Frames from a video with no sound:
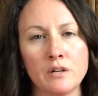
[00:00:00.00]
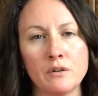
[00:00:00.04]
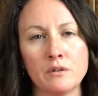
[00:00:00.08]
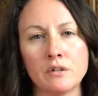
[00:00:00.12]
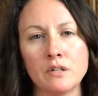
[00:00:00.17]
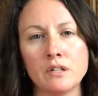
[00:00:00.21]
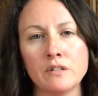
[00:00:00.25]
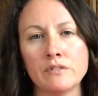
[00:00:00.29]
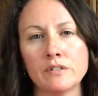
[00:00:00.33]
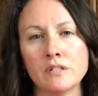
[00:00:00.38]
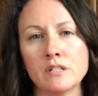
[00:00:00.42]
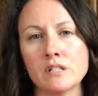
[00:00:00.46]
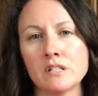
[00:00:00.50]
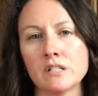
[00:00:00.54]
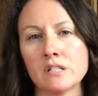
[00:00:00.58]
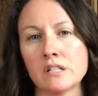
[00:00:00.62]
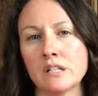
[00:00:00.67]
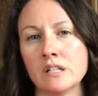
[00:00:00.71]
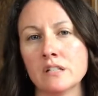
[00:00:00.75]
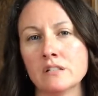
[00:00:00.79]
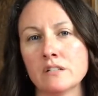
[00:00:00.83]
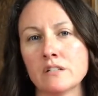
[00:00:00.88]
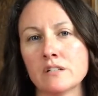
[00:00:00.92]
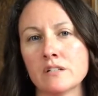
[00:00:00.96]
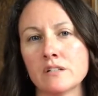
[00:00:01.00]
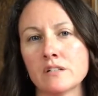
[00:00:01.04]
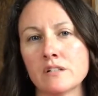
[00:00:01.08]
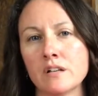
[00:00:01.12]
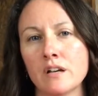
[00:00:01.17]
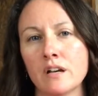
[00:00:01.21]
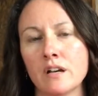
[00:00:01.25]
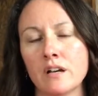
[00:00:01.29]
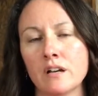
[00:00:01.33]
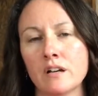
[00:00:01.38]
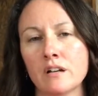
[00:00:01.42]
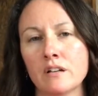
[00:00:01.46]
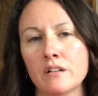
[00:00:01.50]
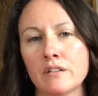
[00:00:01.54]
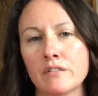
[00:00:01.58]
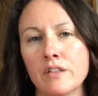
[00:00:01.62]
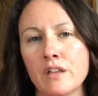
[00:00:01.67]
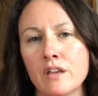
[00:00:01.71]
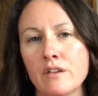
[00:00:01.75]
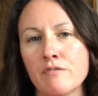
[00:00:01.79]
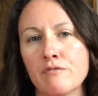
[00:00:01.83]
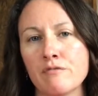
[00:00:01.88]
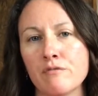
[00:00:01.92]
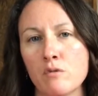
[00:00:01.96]
or even since
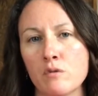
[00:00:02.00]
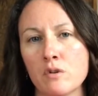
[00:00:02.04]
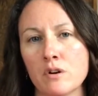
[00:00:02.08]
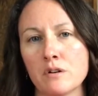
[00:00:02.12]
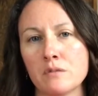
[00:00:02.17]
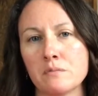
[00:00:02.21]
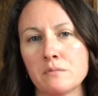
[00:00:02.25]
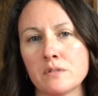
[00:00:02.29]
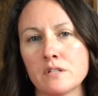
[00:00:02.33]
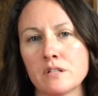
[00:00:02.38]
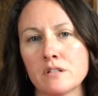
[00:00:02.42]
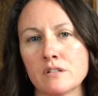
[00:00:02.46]
they formed.